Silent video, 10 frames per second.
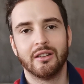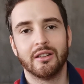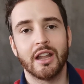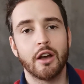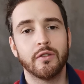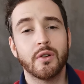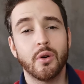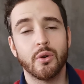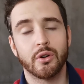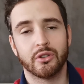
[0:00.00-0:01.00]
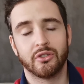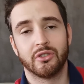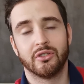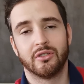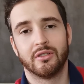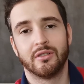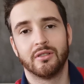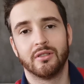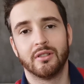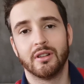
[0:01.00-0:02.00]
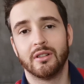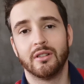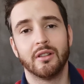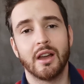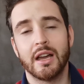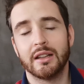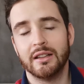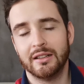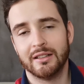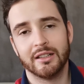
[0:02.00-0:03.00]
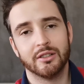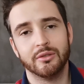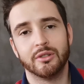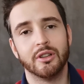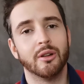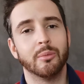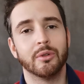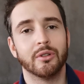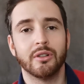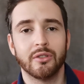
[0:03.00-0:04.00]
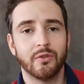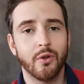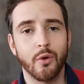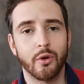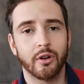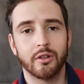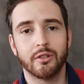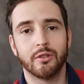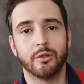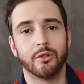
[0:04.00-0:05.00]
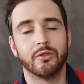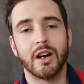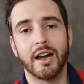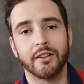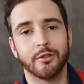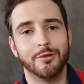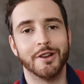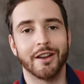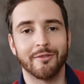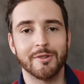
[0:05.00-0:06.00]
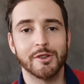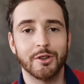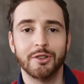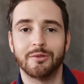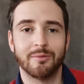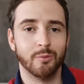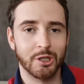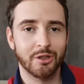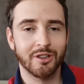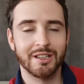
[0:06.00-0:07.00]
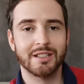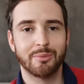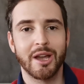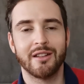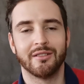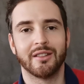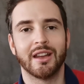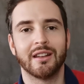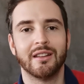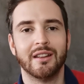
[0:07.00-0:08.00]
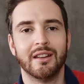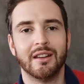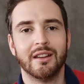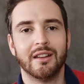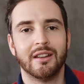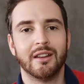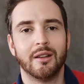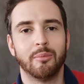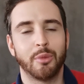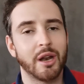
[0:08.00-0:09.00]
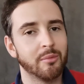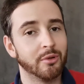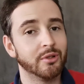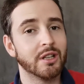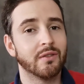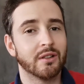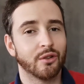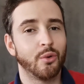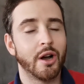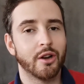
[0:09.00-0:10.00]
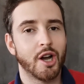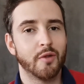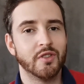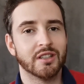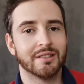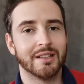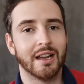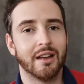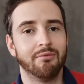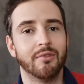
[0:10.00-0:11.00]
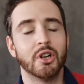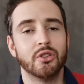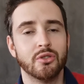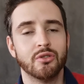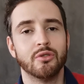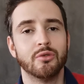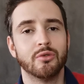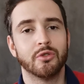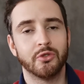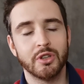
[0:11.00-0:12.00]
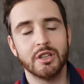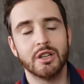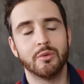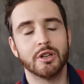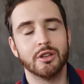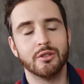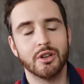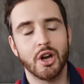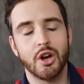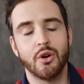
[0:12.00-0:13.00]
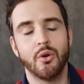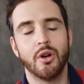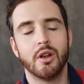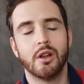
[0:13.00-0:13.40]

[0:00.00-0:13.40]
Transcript: Now, of course, I didn't include number 4 or 5 or whatever. We could expand on that. But I believe it's quite obvious that when you feel, when you know